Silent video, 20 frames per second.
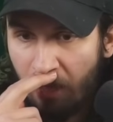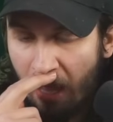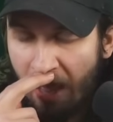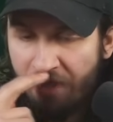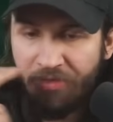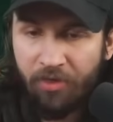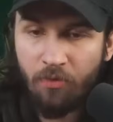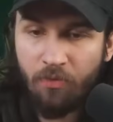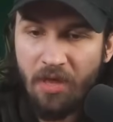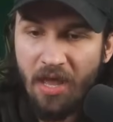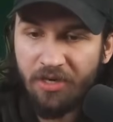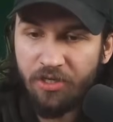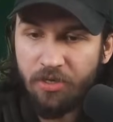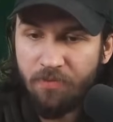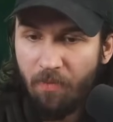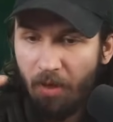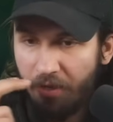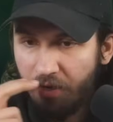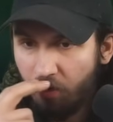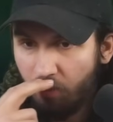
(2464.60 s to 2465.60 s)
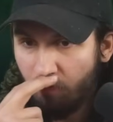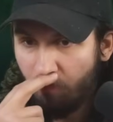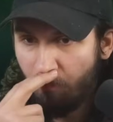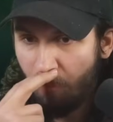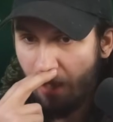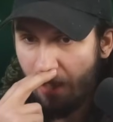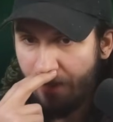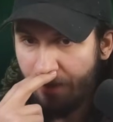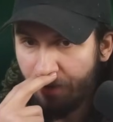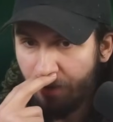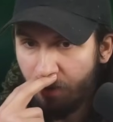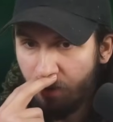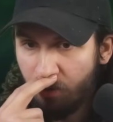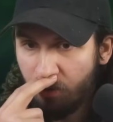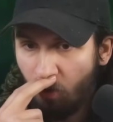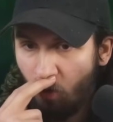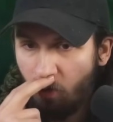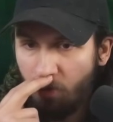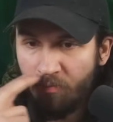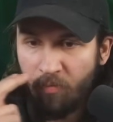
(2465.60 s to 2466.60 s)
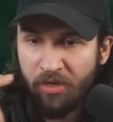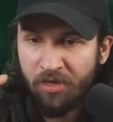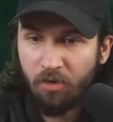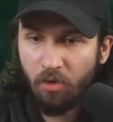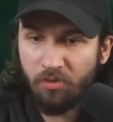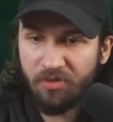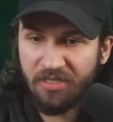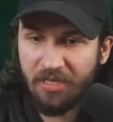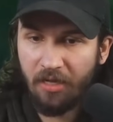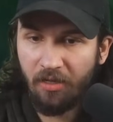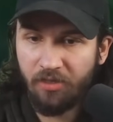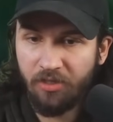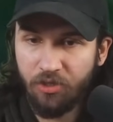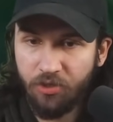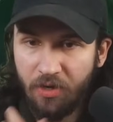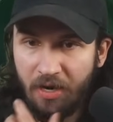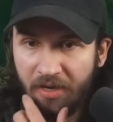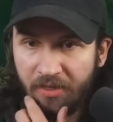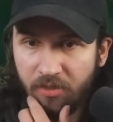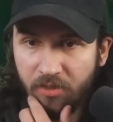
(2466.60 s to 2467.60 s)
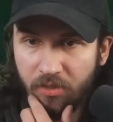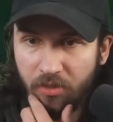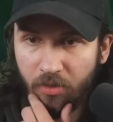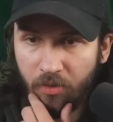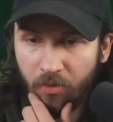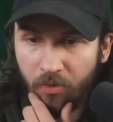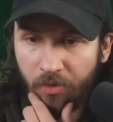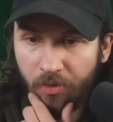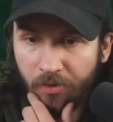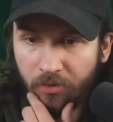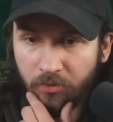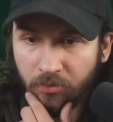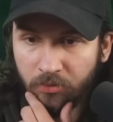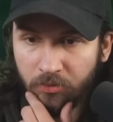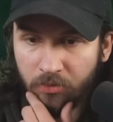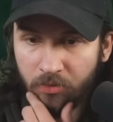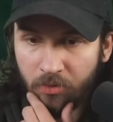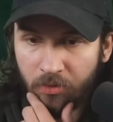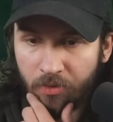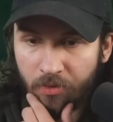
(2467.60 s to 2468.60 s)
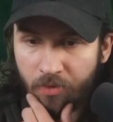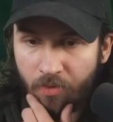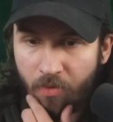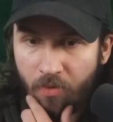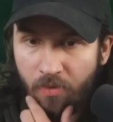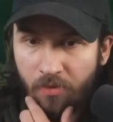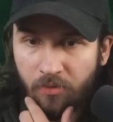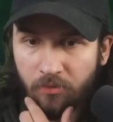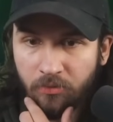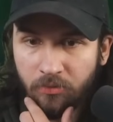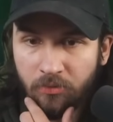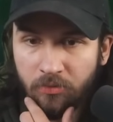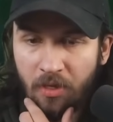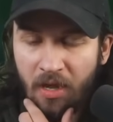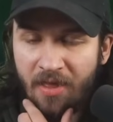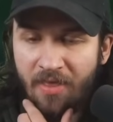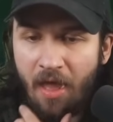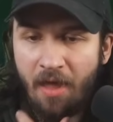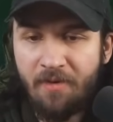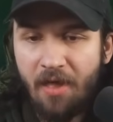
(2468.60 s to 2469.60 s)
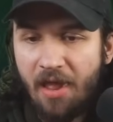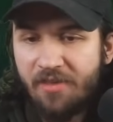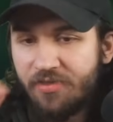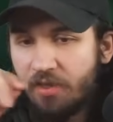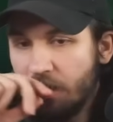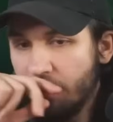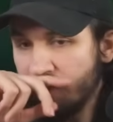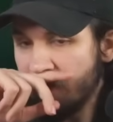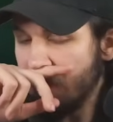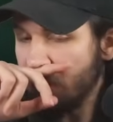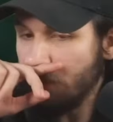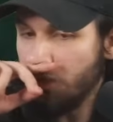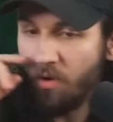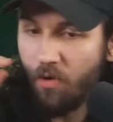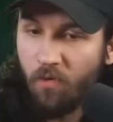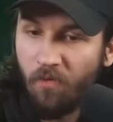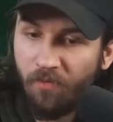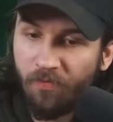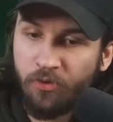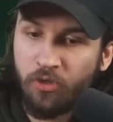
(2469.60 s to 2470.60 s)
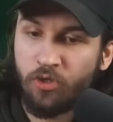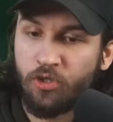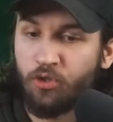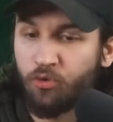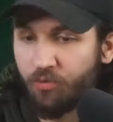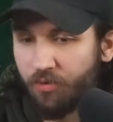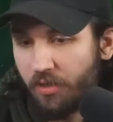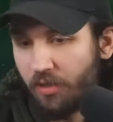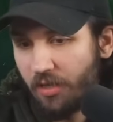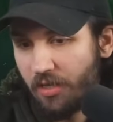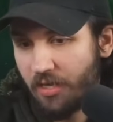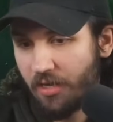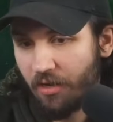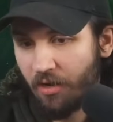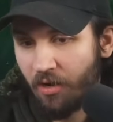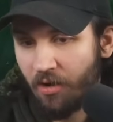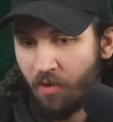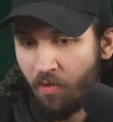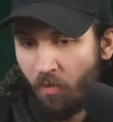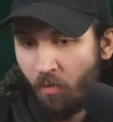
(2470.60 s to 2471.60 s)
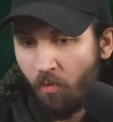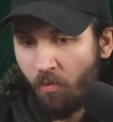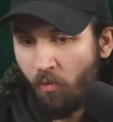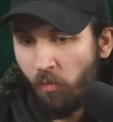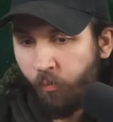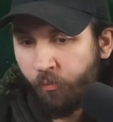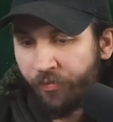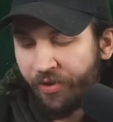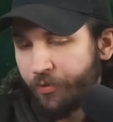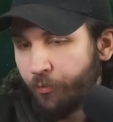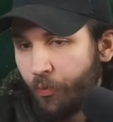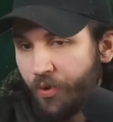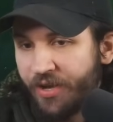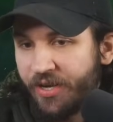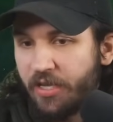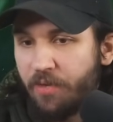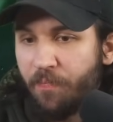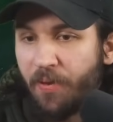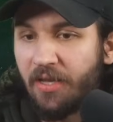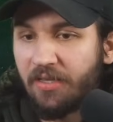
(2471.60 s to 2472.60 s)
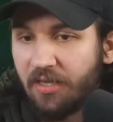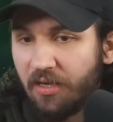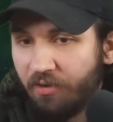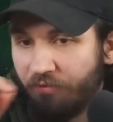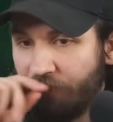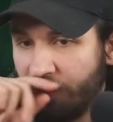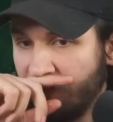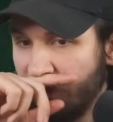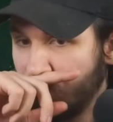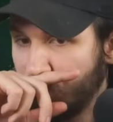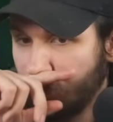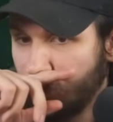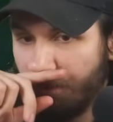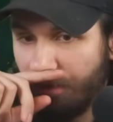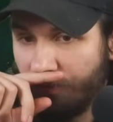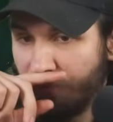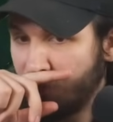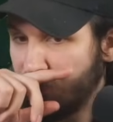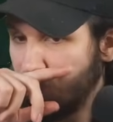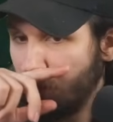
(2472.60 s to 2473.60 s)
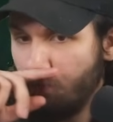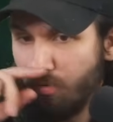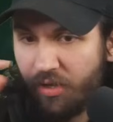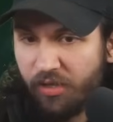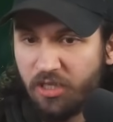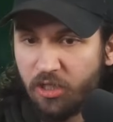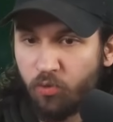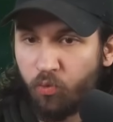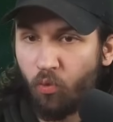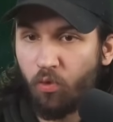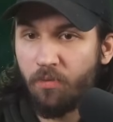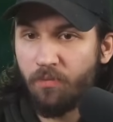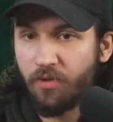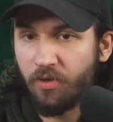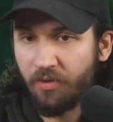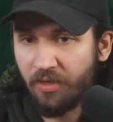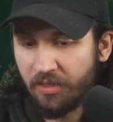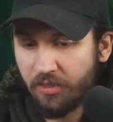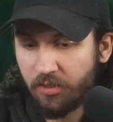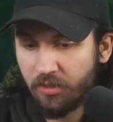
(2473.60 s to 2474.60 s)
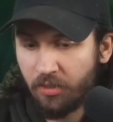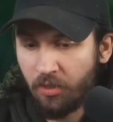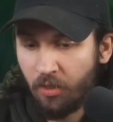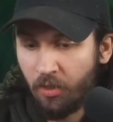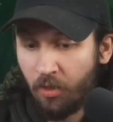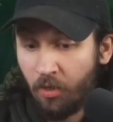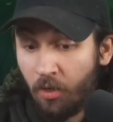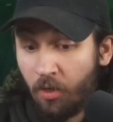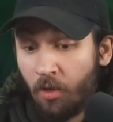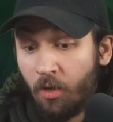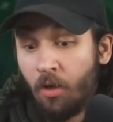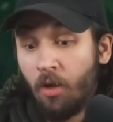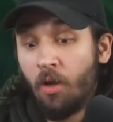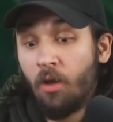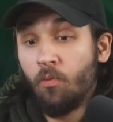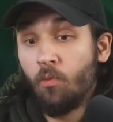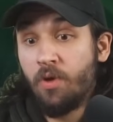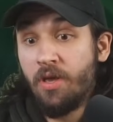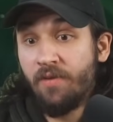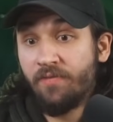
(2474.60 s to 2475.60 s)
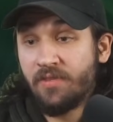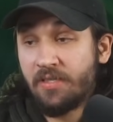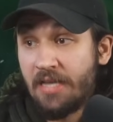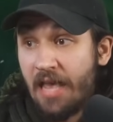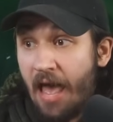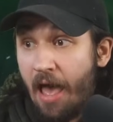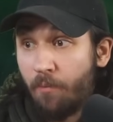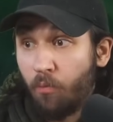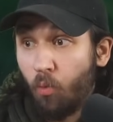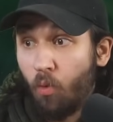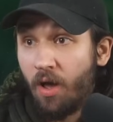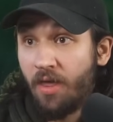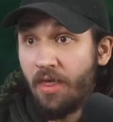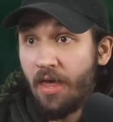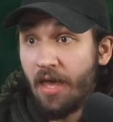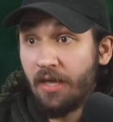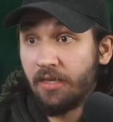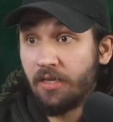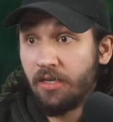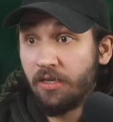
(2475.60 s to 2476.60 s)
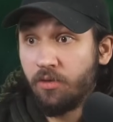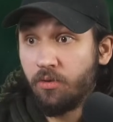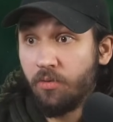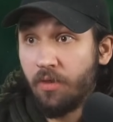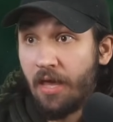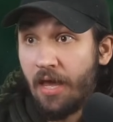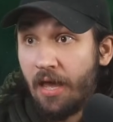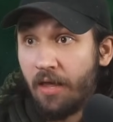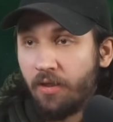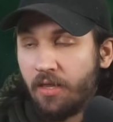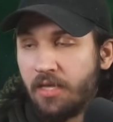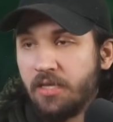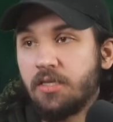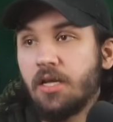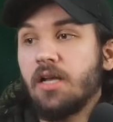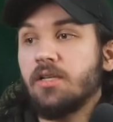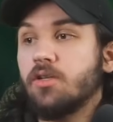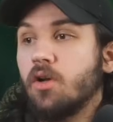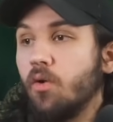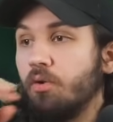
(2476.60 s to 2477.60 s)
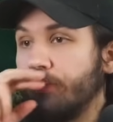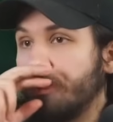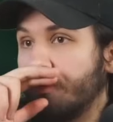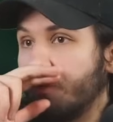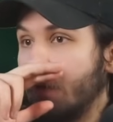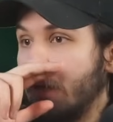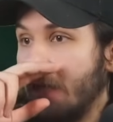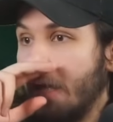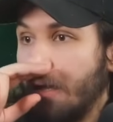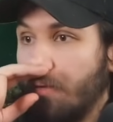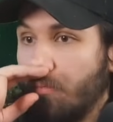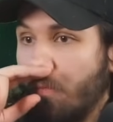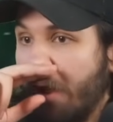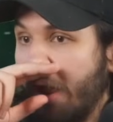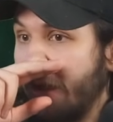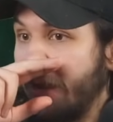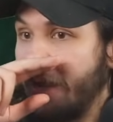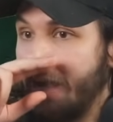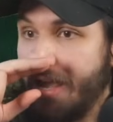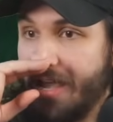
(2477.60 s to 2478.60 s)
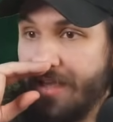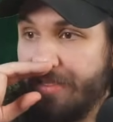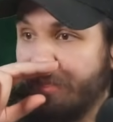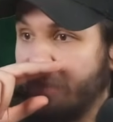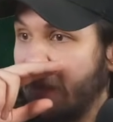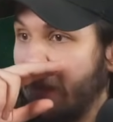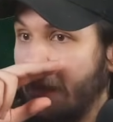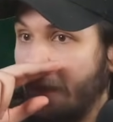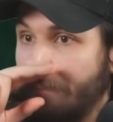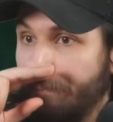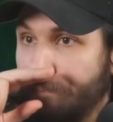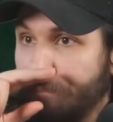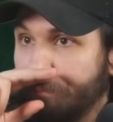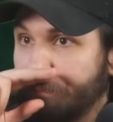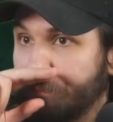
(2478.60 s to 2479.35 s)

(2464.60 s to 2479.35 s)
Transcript: I think we actually might go Miner. Or we can go Skeleton Dragons too. I, I, I think I'm going to go Drill here. Like, what can he pick to defend the Drill? There's no good Swarm units. We have Zap. Why the heck did he do that? He does go three M. I hate that.